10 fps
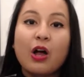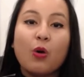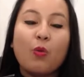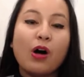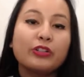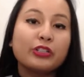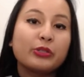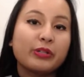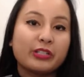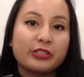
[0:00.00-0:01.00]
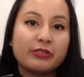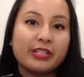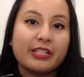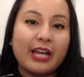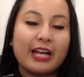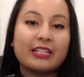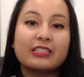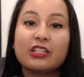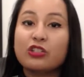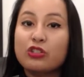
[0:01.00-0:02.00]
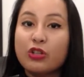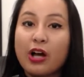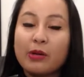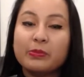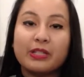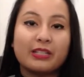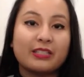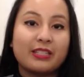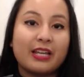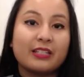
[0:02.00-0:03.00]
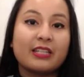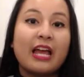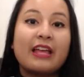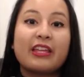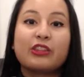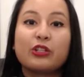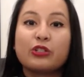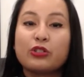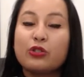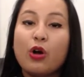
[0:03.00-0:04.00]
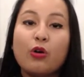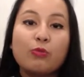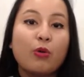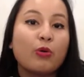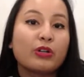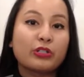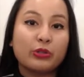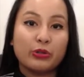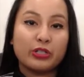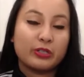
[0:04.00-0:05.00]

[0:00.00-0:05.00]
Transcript: while you're doing a screencast, stops and says that there's no more storage